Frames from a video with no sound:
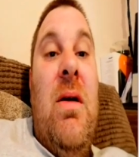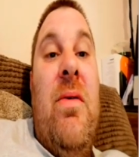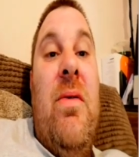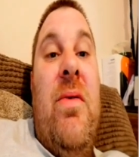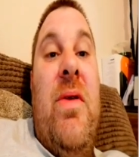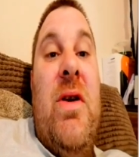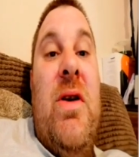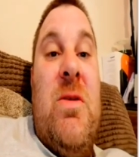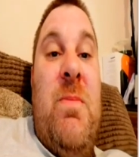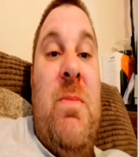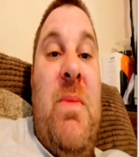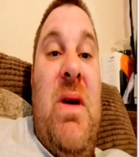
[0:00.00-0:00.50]

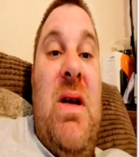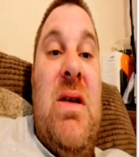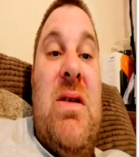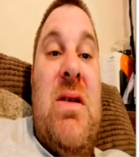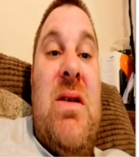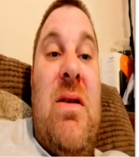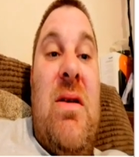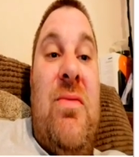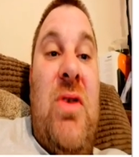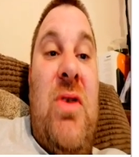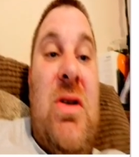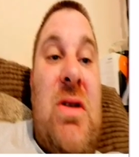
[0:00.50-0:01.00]
This means
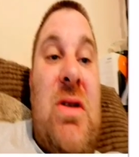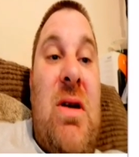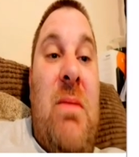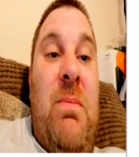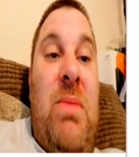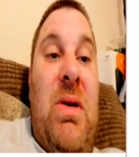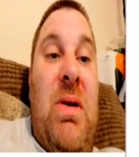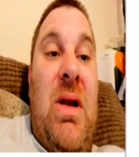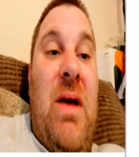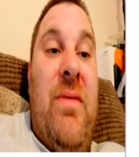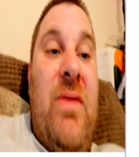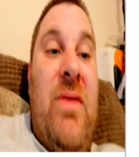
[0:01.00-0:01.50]
that, for
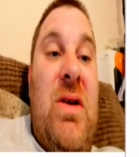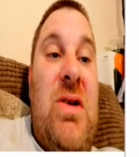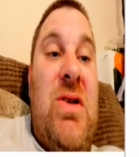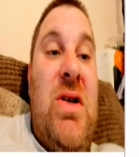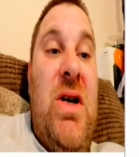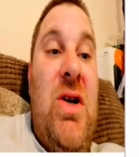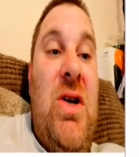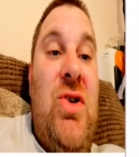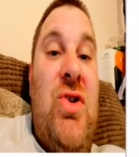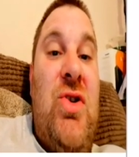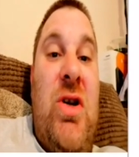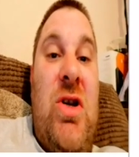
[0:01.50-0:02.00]
example, having
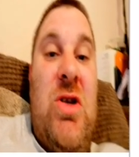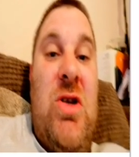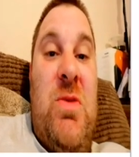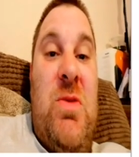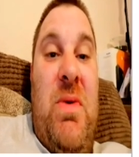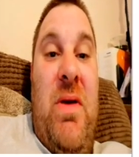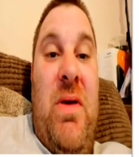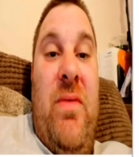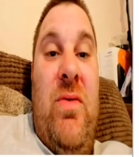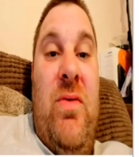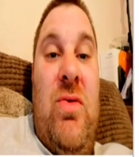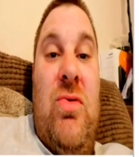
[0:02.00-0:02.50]
teaching
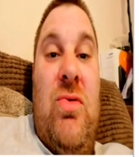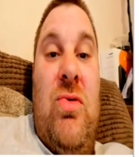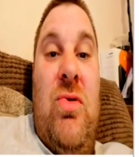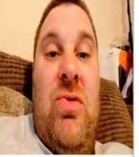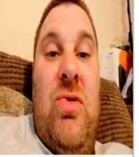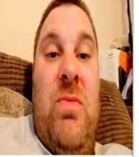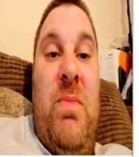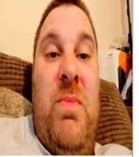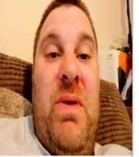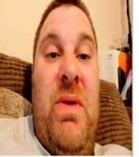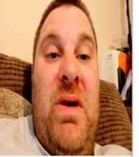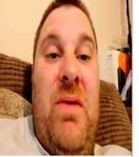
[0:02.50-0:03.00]
experience
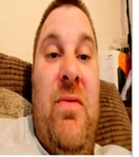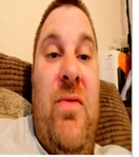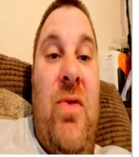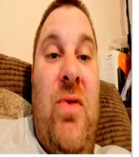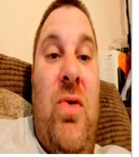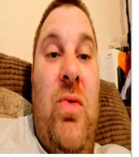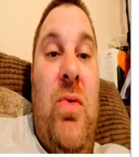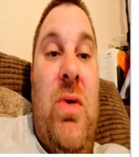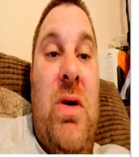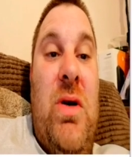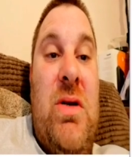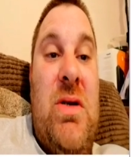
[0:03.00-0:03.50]
could be
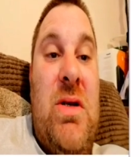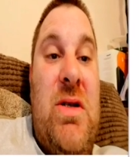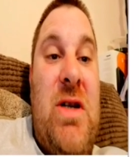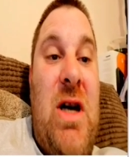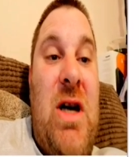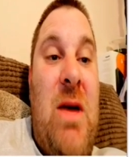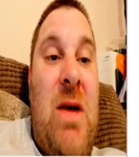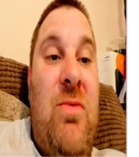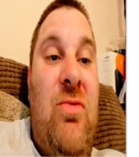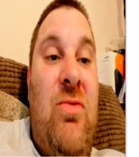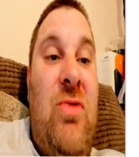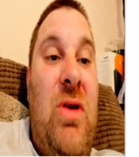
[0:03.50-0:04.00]
viewed as a
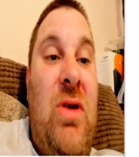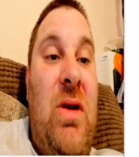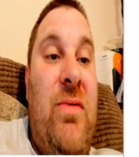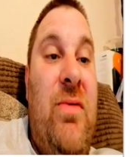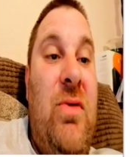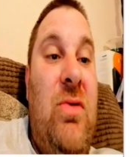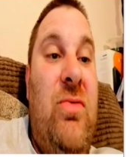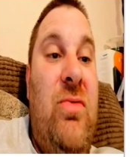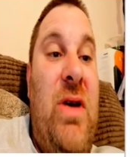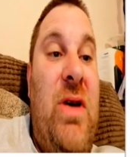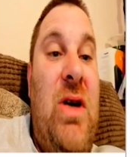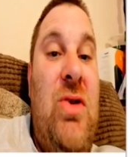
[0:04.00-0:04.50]
type of
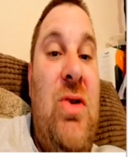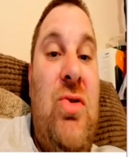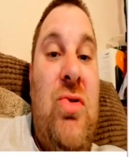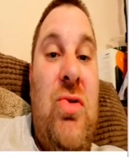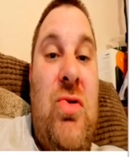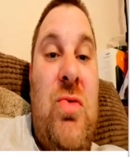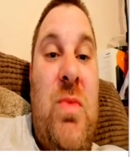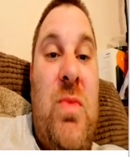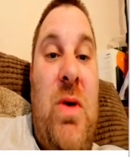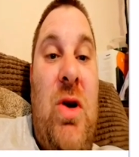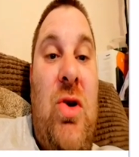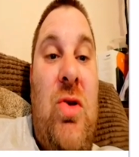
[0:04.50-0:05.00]
relevant
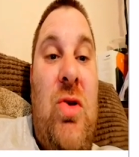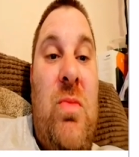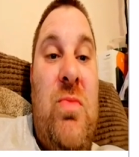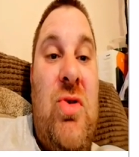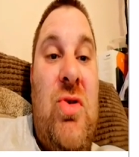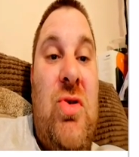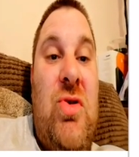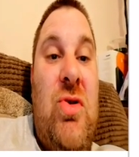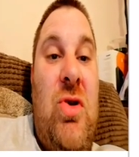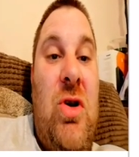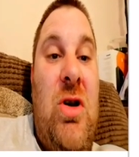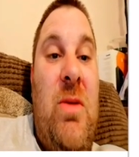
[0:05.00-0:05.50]
credentials when it comes
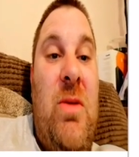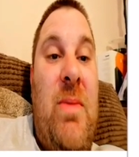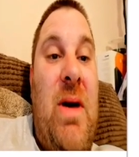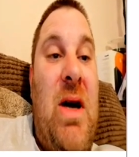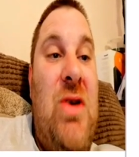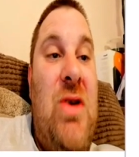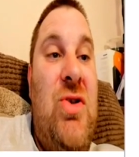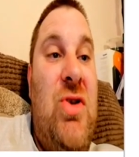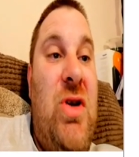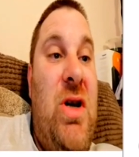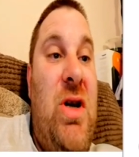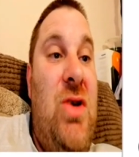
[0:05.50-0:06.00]
to talking about
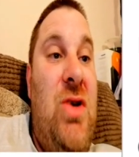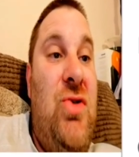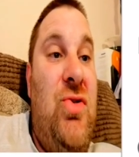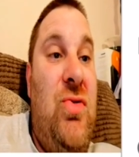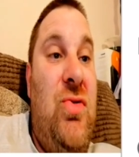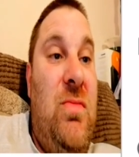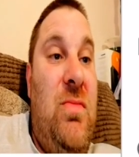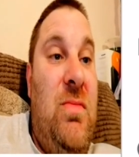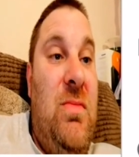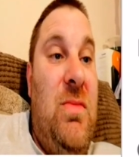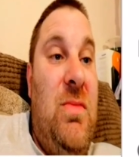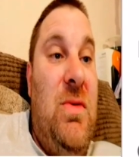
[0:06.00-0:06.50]
education.